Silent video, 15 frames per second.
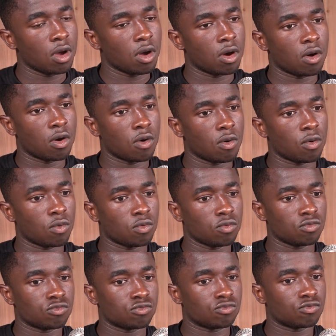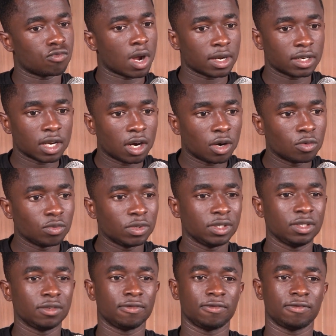Oh, right now
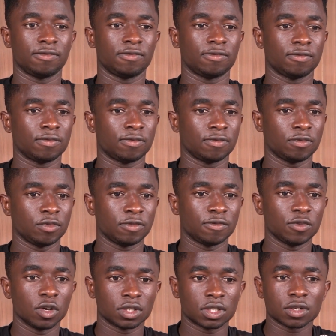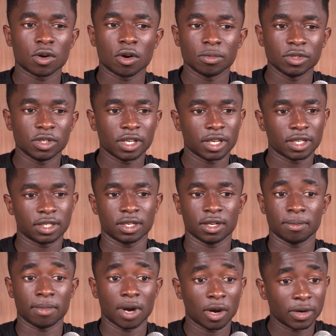we've not communicated
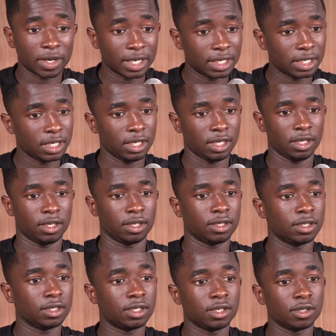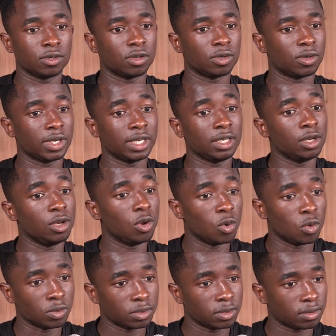about any deal or any
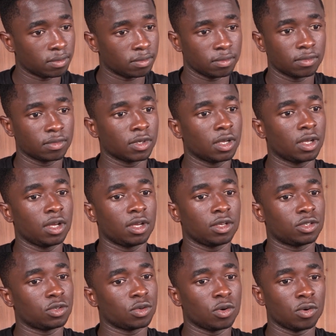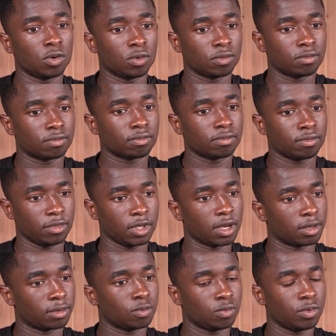loan. So, yeah,
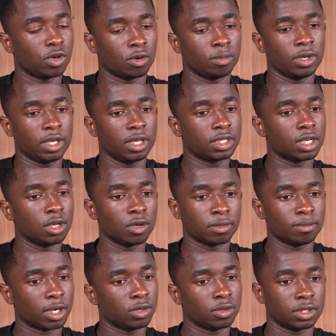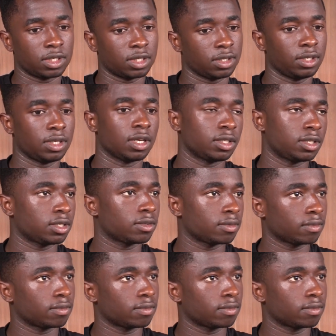we communicate a lot, but not in that